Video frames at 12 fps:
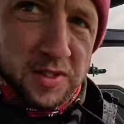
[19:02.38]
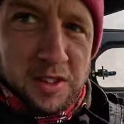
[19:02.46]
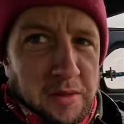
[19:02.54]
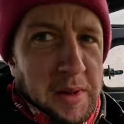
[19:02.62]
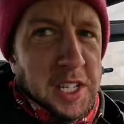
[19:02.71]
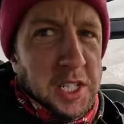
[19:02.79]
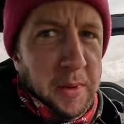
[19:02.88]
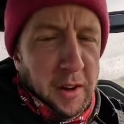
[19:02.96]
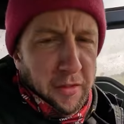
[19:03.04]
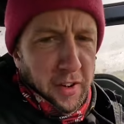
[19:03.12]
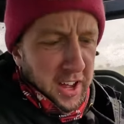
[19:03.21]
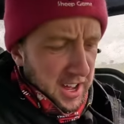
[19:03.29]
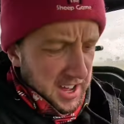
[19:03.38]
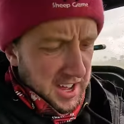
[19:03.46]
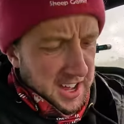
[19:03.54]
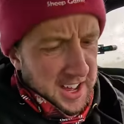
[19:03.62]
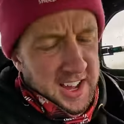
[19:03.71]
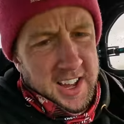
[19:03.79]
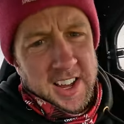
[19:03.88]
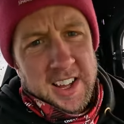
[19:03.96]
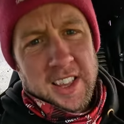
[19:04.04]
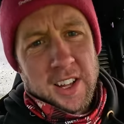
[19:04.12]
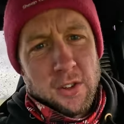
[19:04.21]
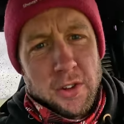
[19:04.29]
Reminds me of
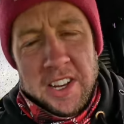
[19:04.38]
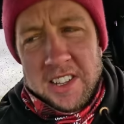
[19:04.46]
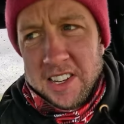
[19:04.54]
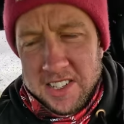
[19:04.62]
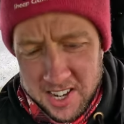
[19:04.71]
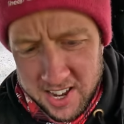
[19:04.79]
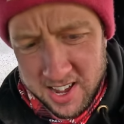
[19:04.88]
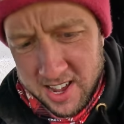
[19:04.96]
the glory days.